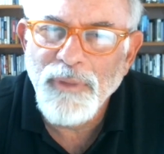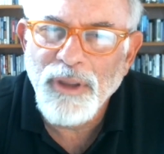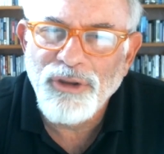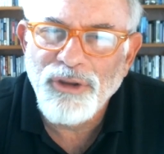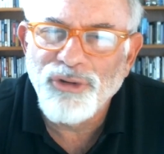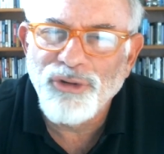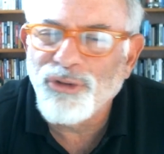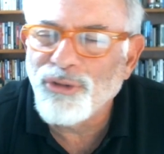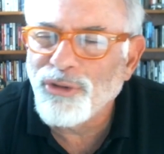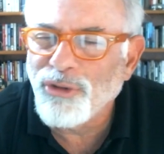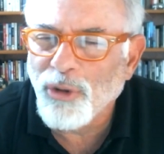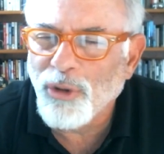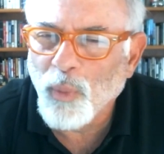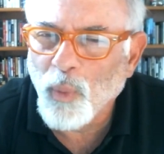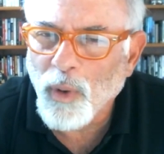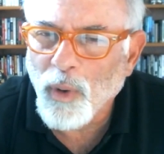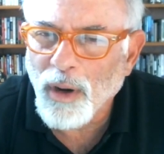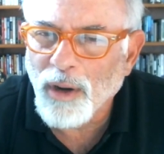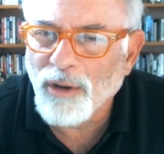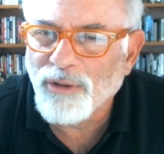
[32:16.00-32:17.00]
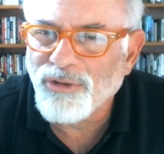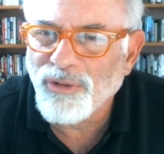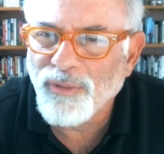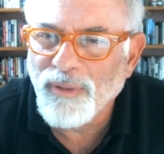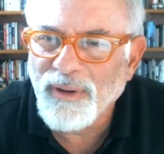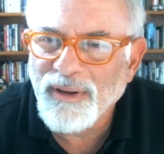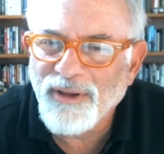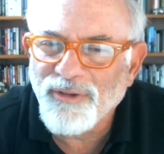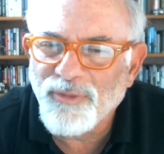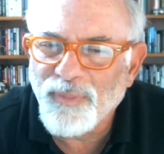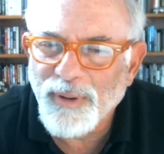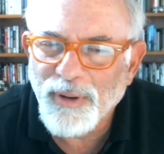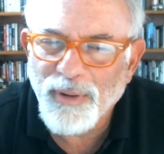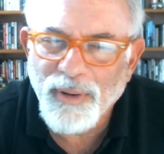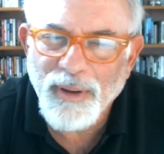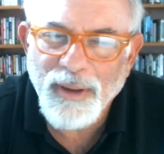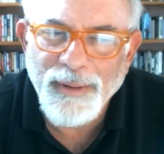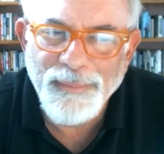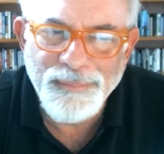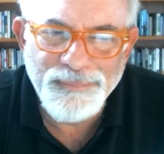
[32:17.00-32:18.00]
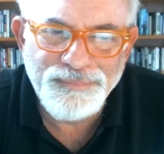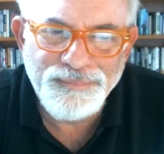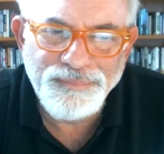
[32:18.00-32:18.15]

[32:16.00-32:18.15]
you do your work during this period?